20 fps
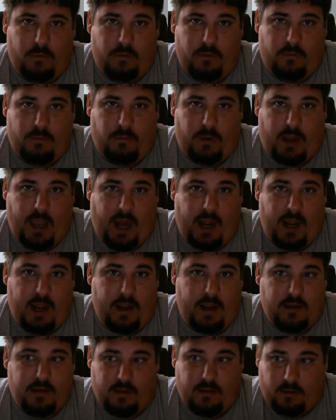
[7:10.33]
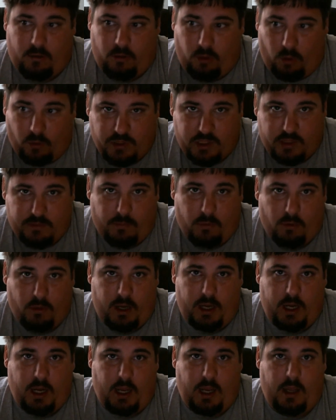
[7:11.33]
We got it into the closest
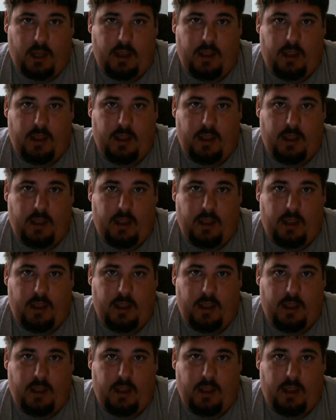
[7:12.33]
marina,